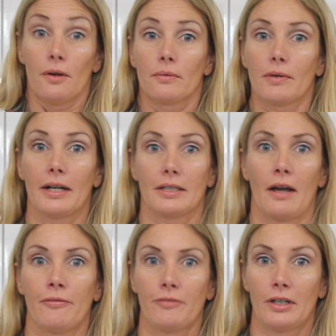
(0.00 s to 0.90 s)
Right,
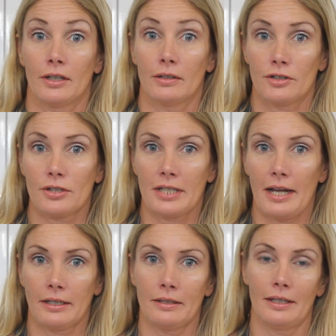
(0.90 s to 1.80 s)
I've just
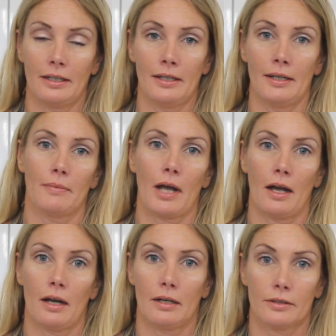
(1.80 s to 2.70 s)
taken the
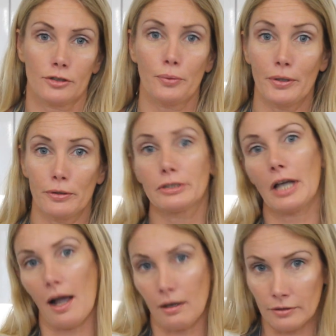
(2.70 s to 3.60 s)
twills
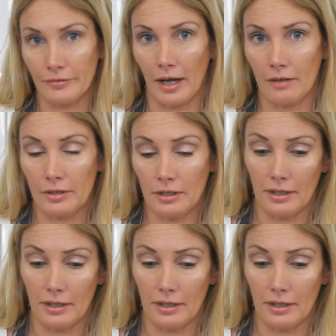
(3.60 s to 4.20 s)
out of the oven.